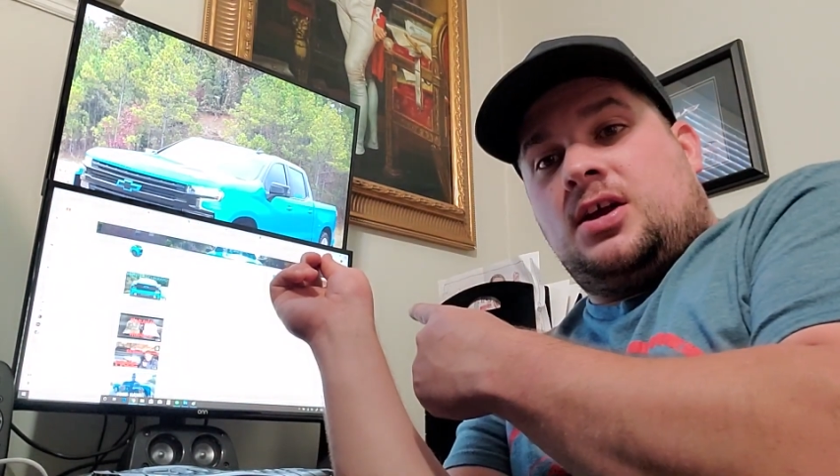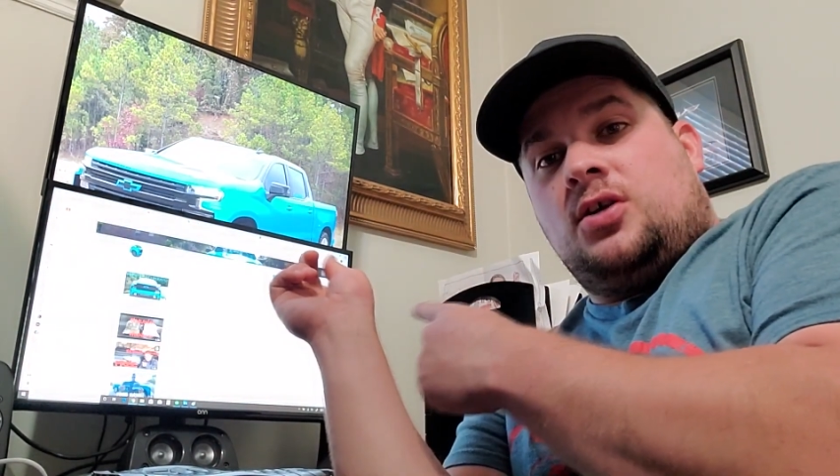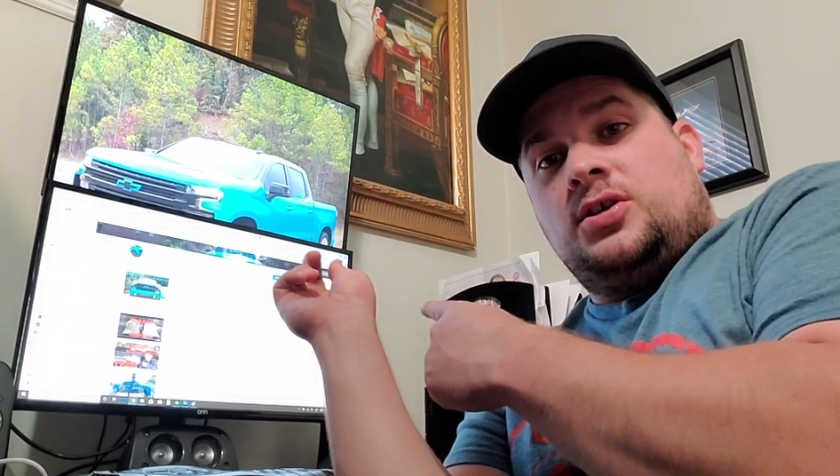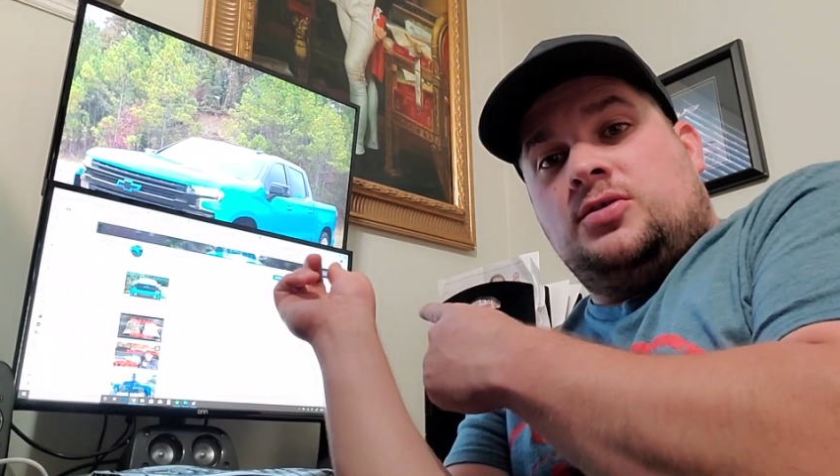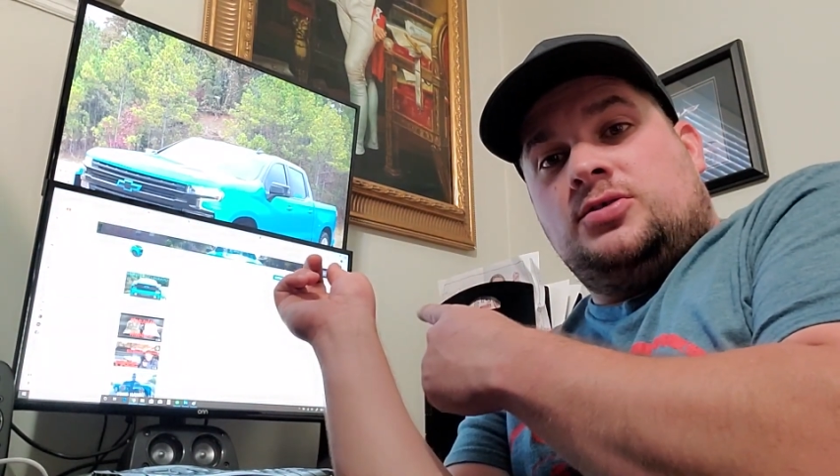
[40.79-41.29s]

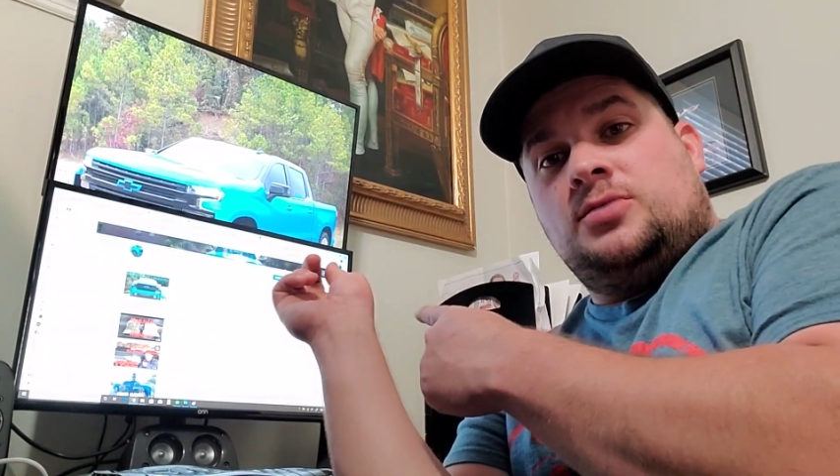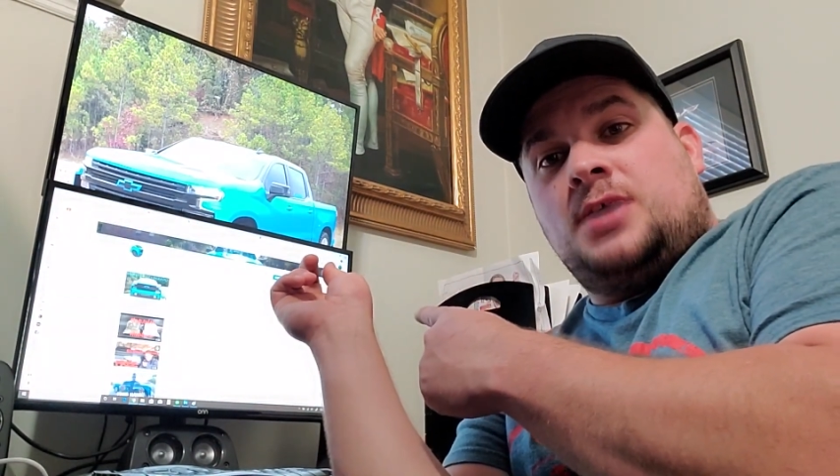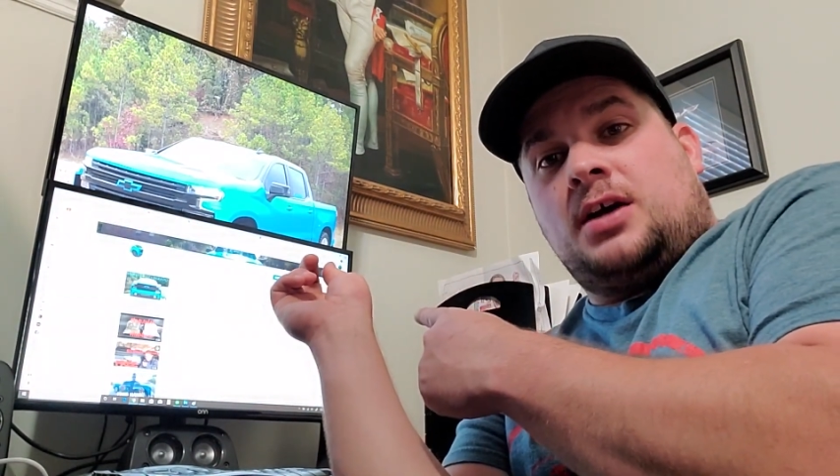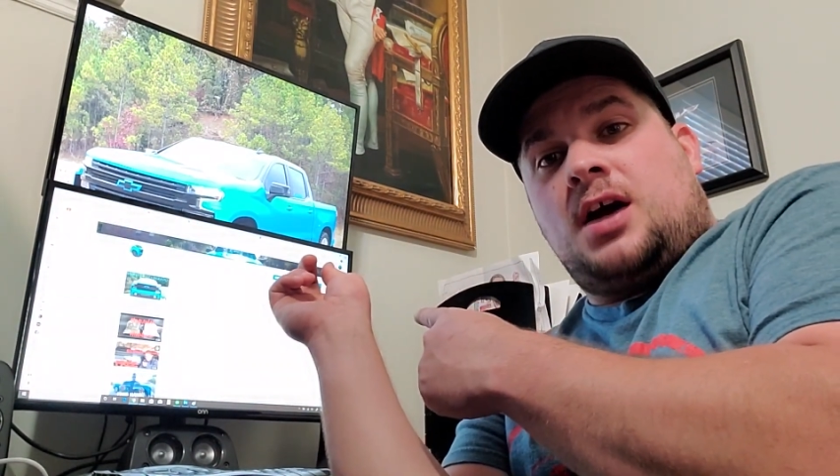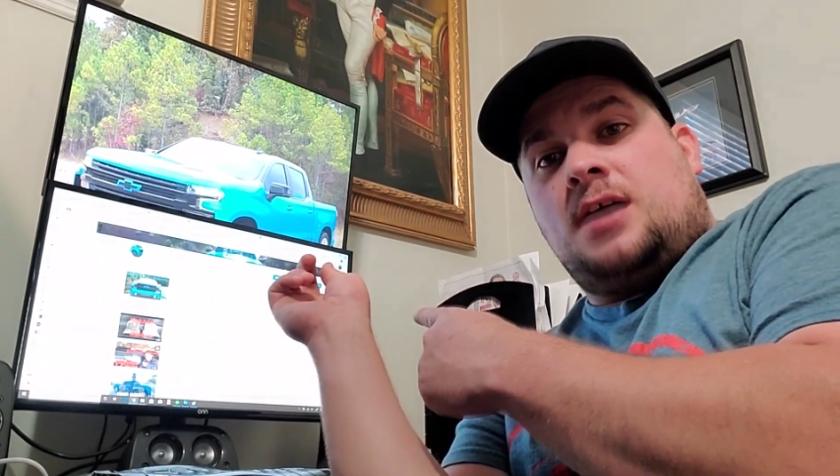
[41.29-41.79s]
go to
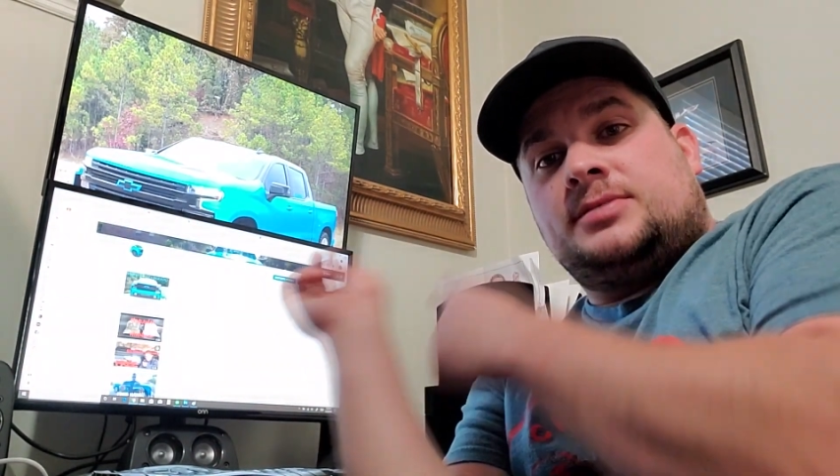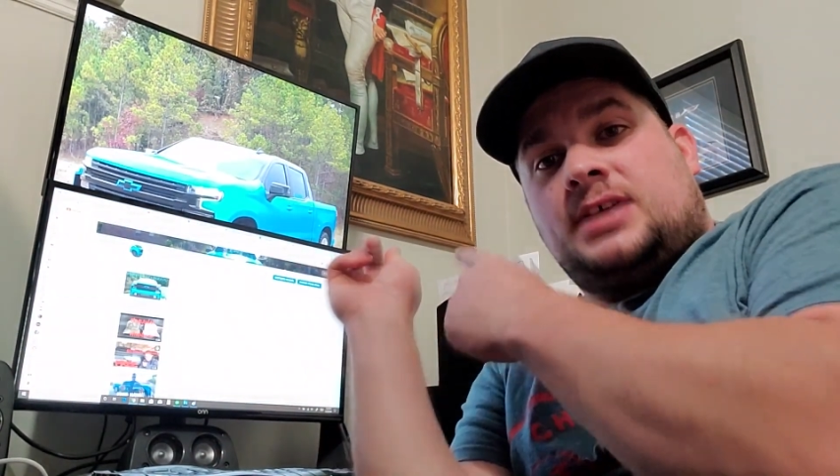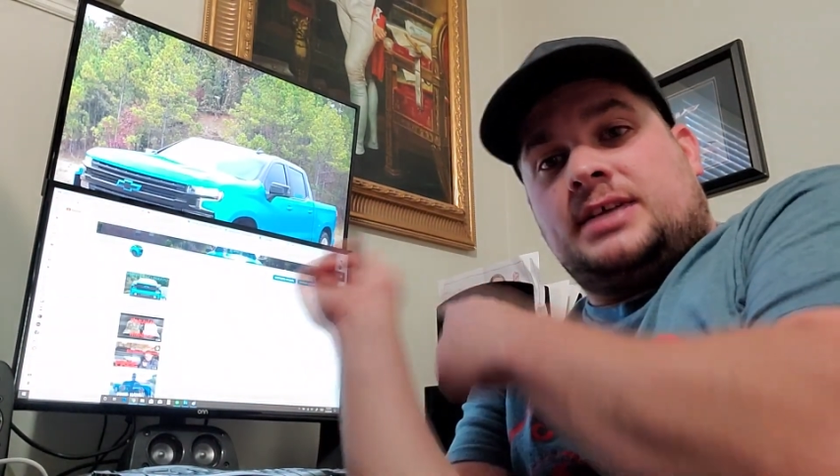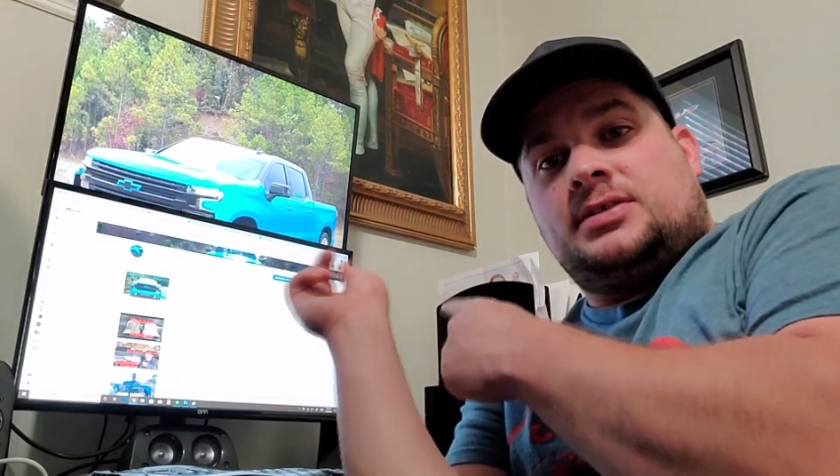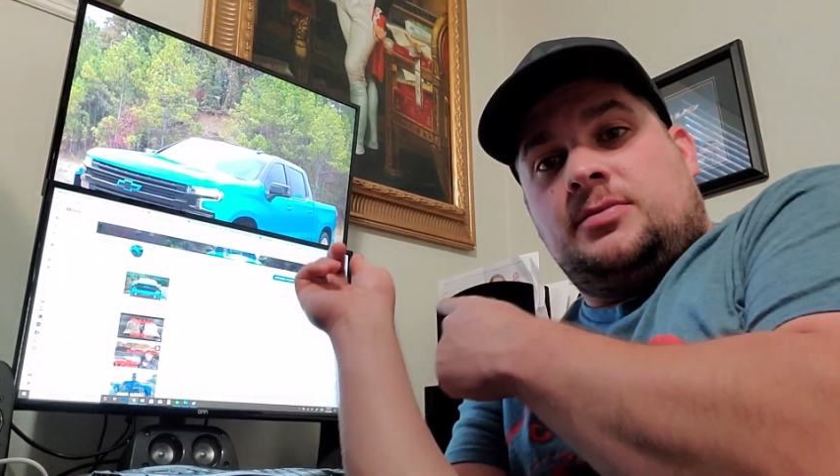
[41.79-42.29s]

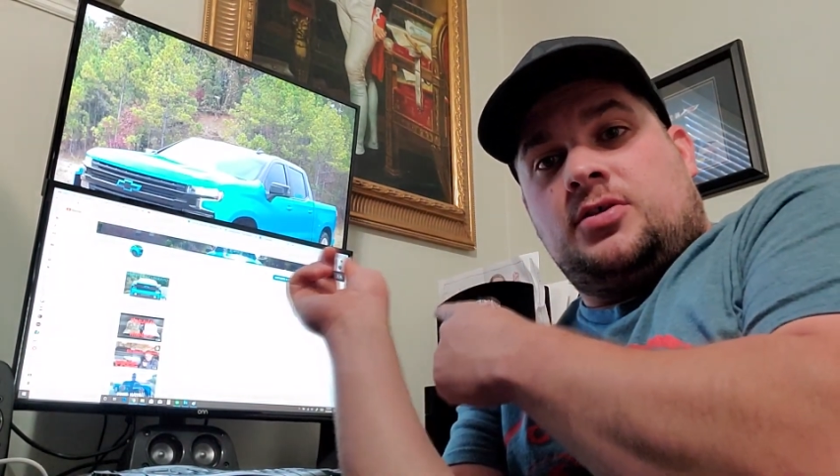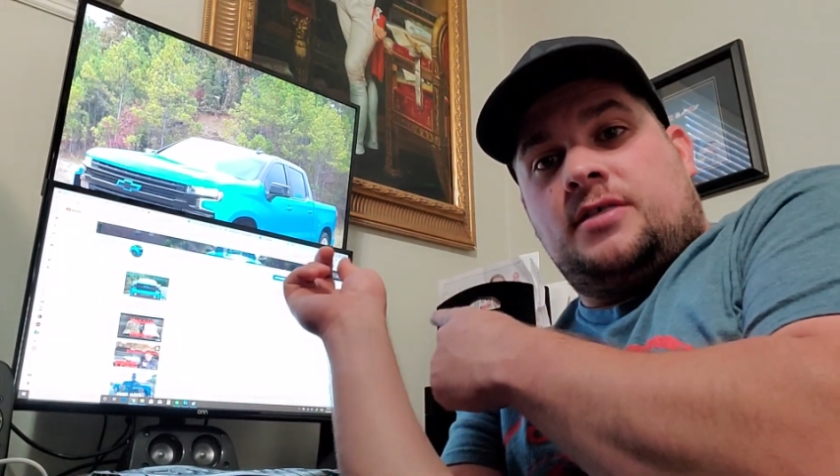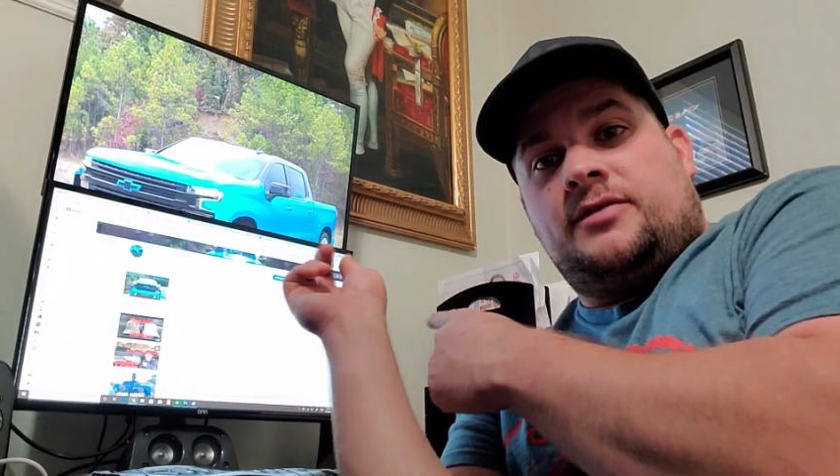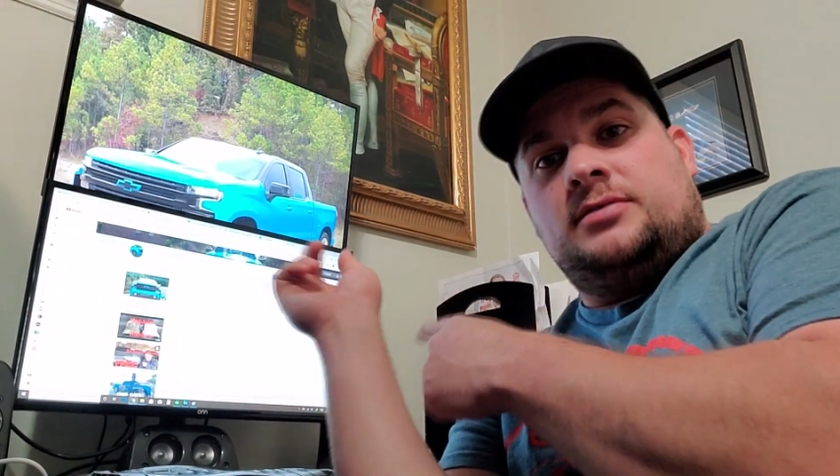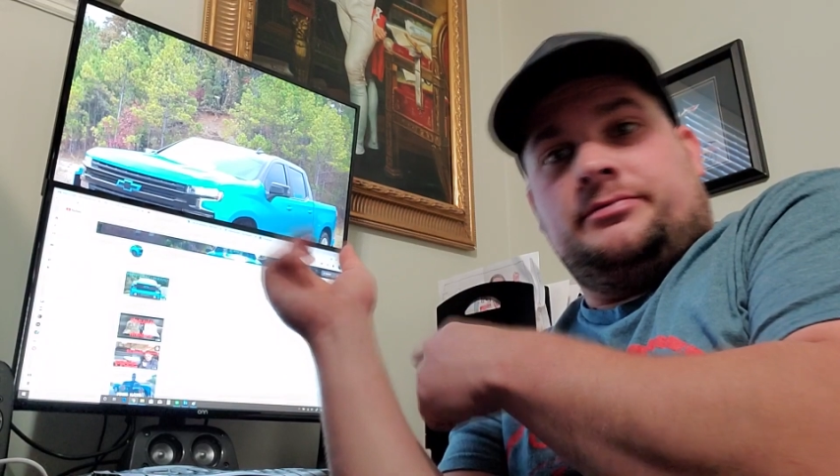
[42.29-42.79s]

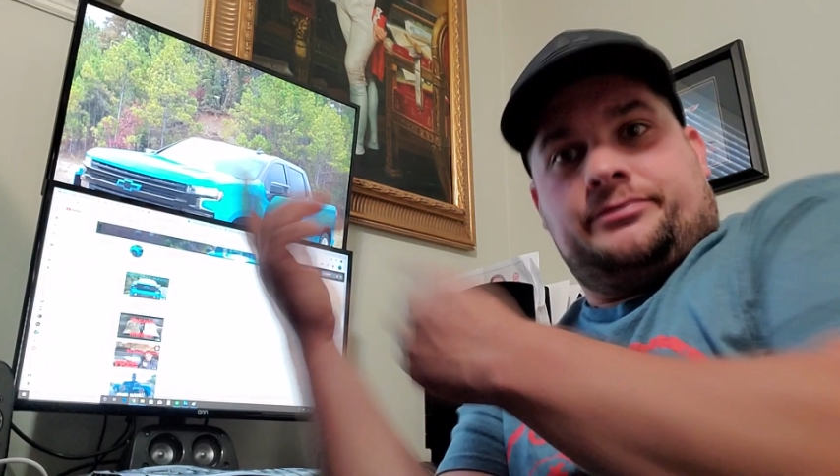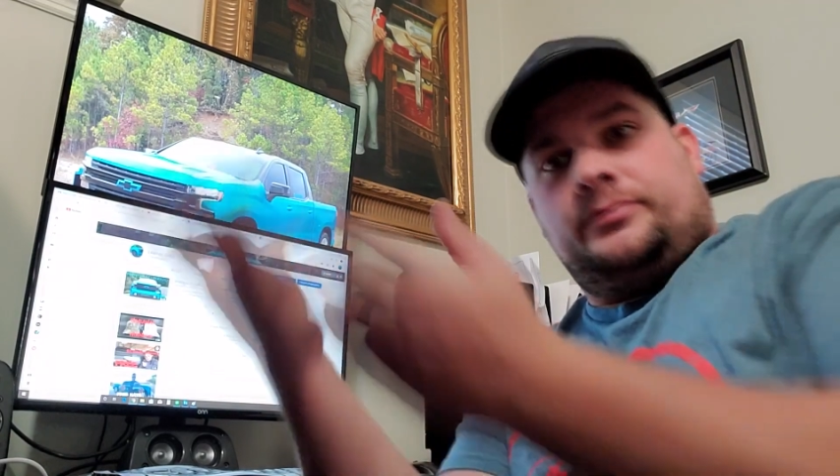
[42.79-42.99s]
youtube.com/LeamanGriffin,